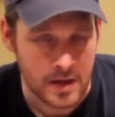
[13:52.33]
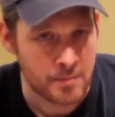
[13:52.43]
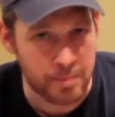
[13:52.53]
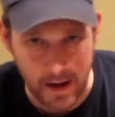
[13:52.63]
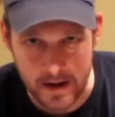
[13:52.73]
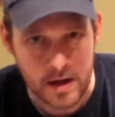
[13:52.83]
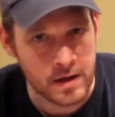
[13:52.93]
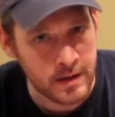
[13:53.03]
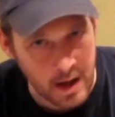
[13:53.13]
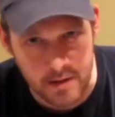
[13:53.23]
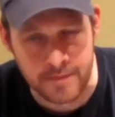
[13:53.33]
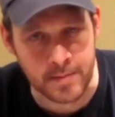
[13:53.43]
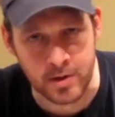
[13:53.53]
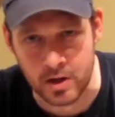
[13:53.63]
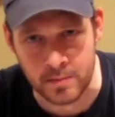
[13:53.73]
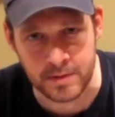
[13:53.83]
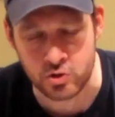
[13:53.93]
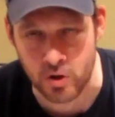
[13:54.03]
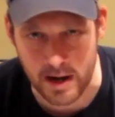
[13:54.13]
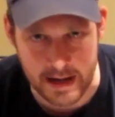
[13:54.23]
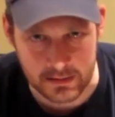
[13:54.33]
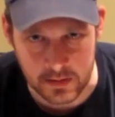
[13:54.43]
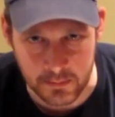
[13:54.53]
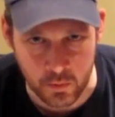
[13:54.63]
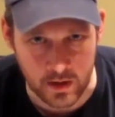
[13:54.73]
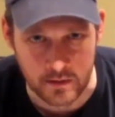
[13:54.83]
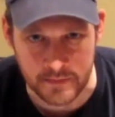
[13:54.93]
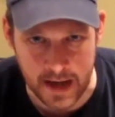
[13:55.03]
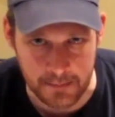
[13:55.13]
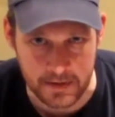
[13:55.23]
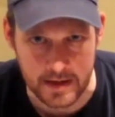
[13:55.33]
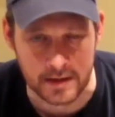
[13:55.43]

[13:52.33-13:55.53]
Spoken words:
But none of them are going to be dried out to the point of not being,